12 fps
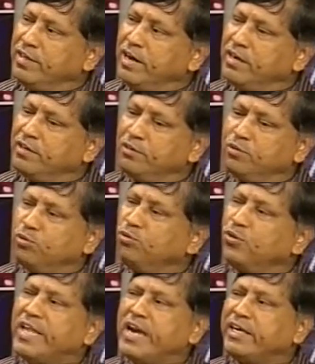And
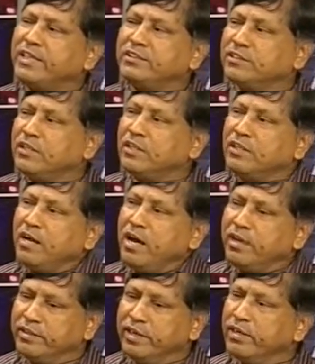to that extent,
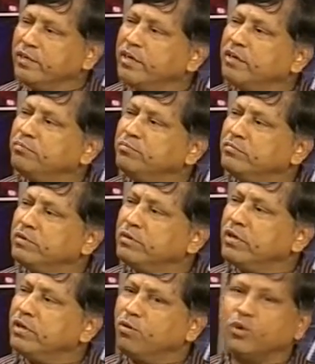I think the